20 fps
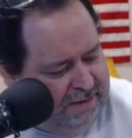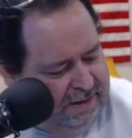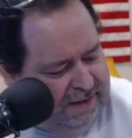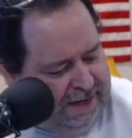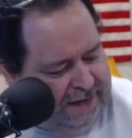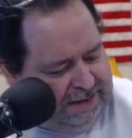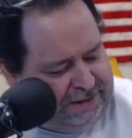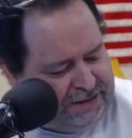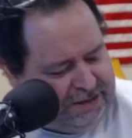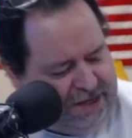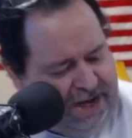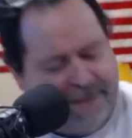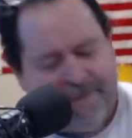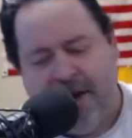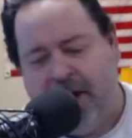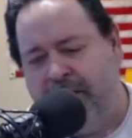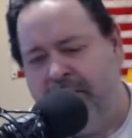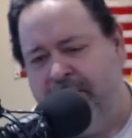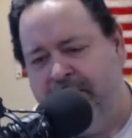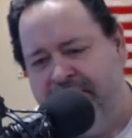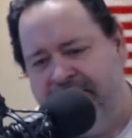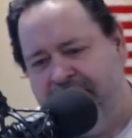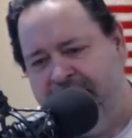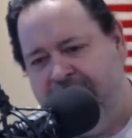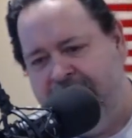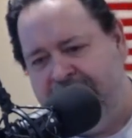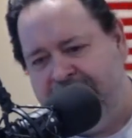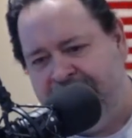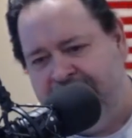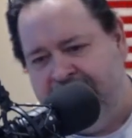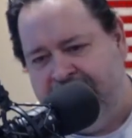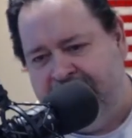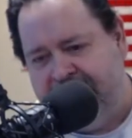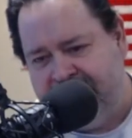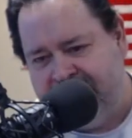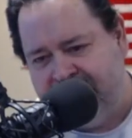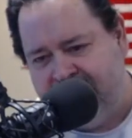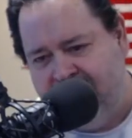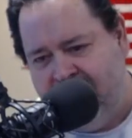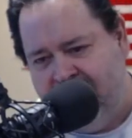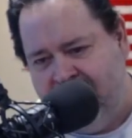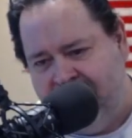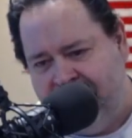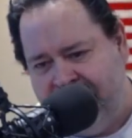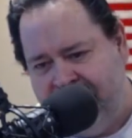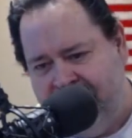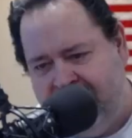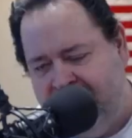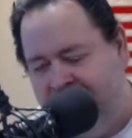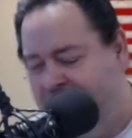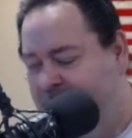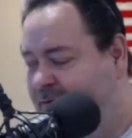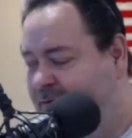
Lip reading: And shame on whoever added that extra R in there